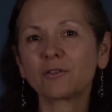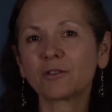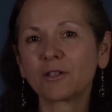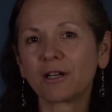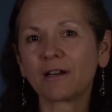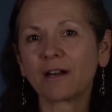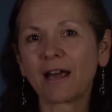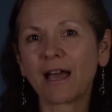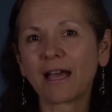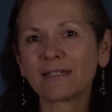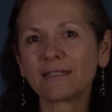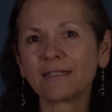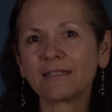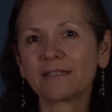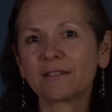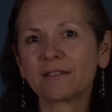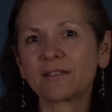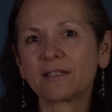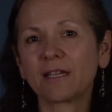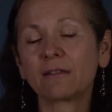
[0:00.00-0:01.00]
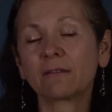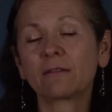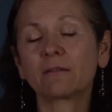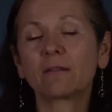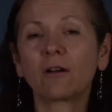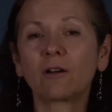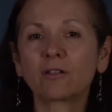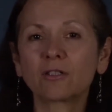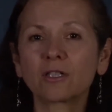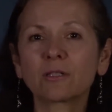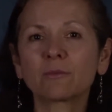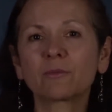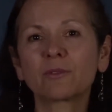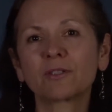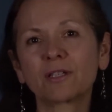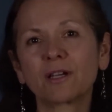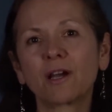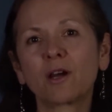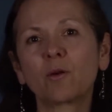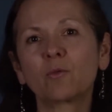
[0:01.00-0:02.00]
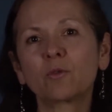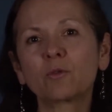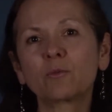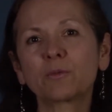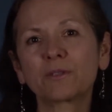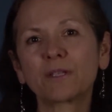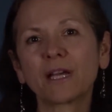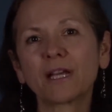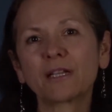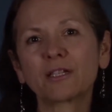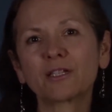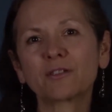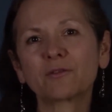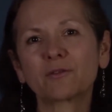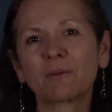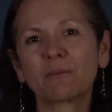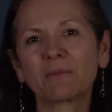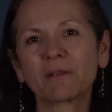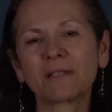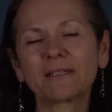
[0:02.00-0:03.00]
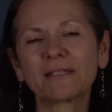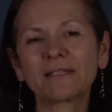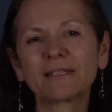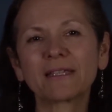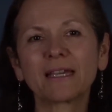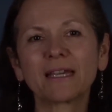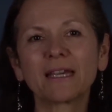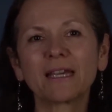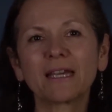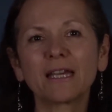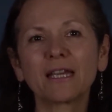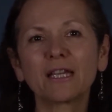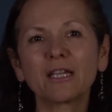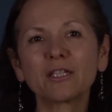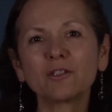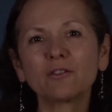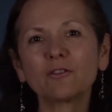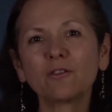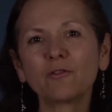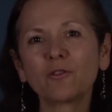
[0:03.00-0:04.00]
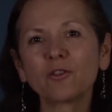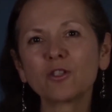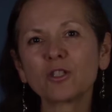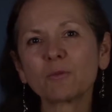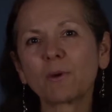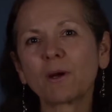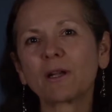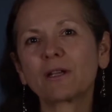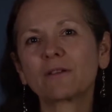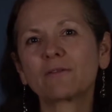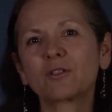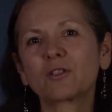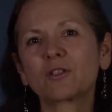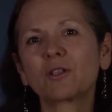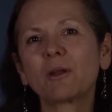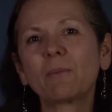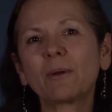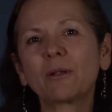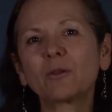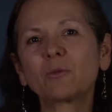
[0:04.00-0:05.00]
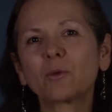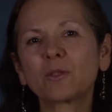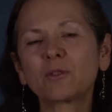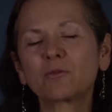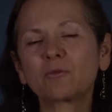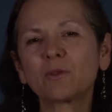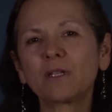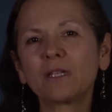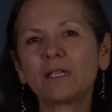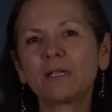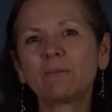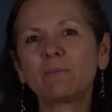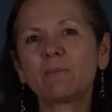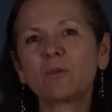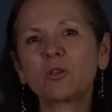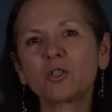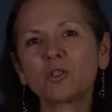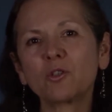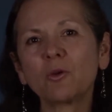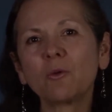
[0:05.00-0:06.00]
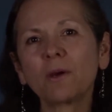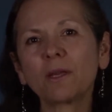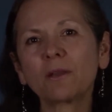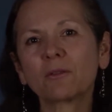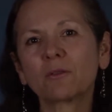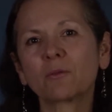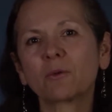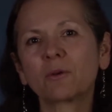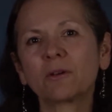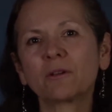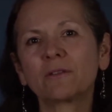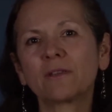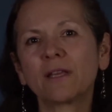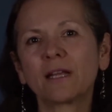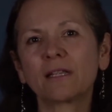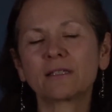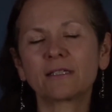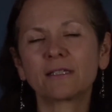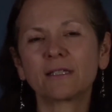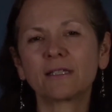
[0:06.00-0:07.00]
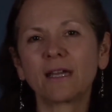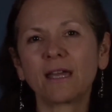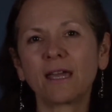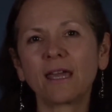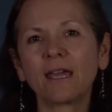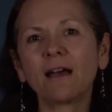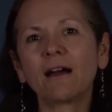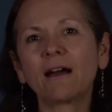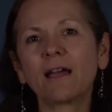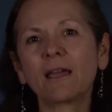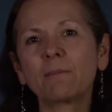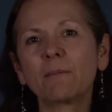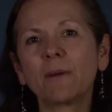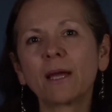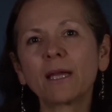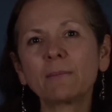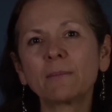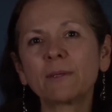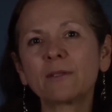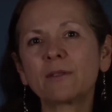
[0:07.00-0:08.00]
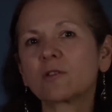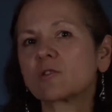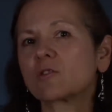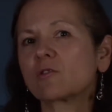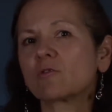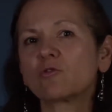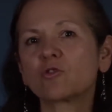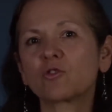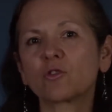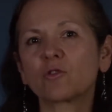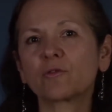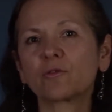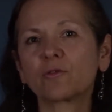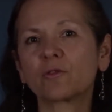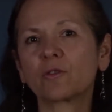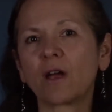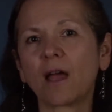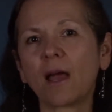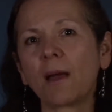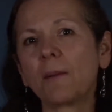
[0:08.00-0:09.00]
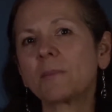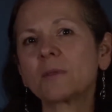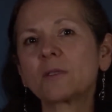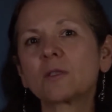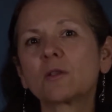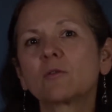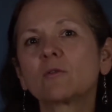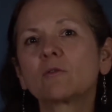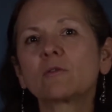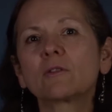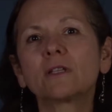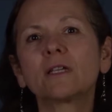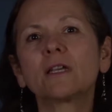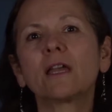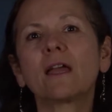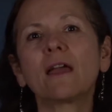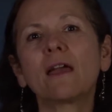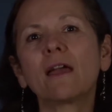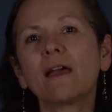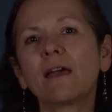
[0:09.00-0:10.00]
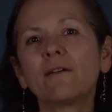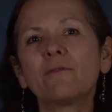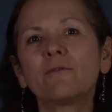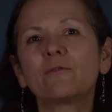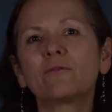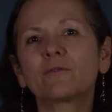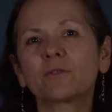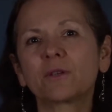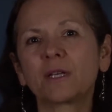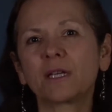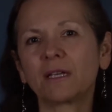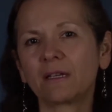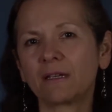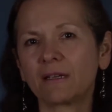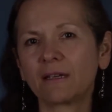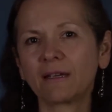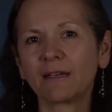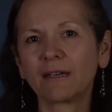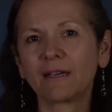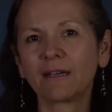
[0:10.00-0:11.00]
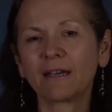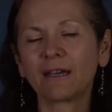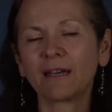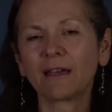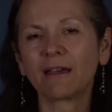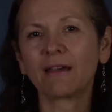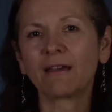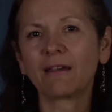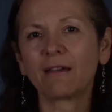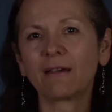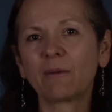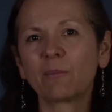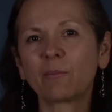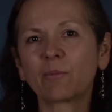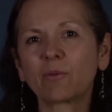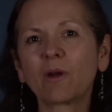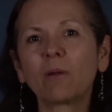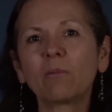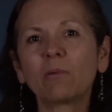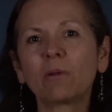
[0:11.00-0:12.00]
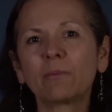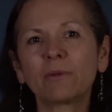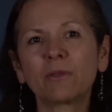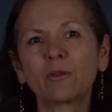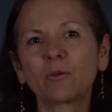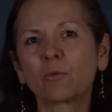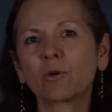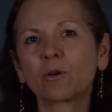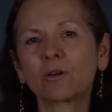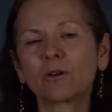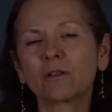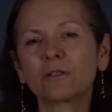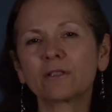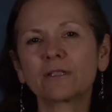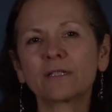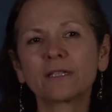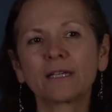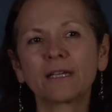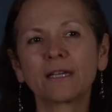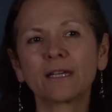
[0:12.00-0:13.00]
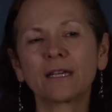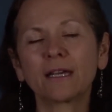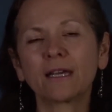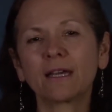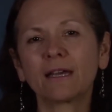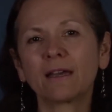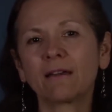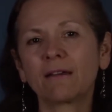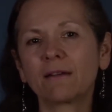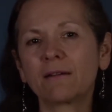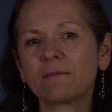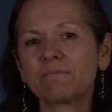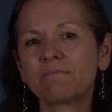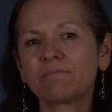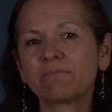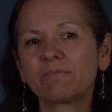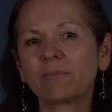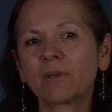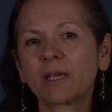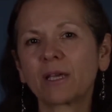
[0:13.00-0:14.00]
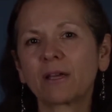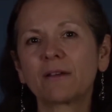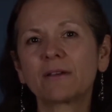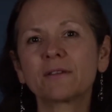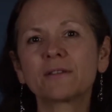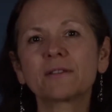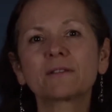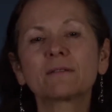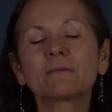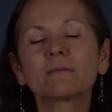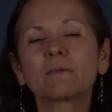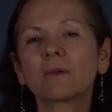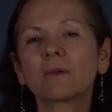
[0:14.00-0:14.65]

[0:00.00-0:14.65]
car accidents, and autonomous car would protect us from this. So the first part of the summit was really showing the world that AI might be the solution for absolutely every problem in the world, because